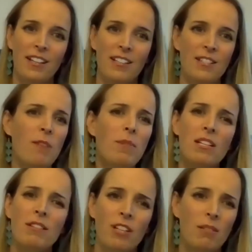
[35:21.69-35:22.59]
there's so many
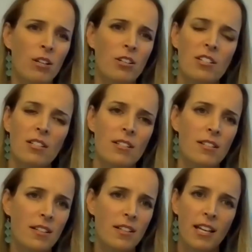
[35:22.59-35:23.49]
different
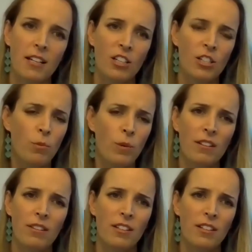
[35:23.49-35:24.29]
emotions that they can help with.